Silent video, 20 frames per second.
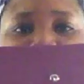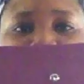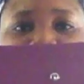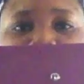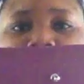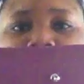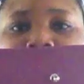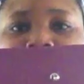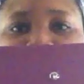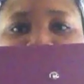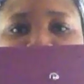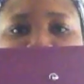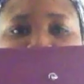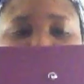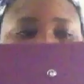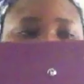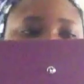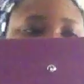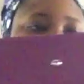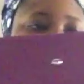going to reach.
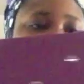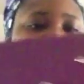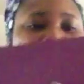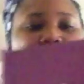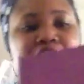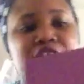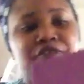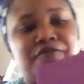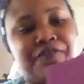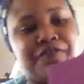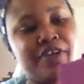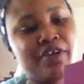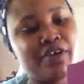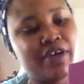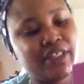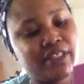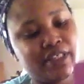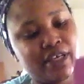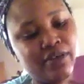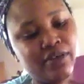Try to figure
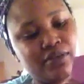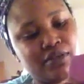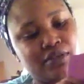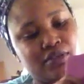it out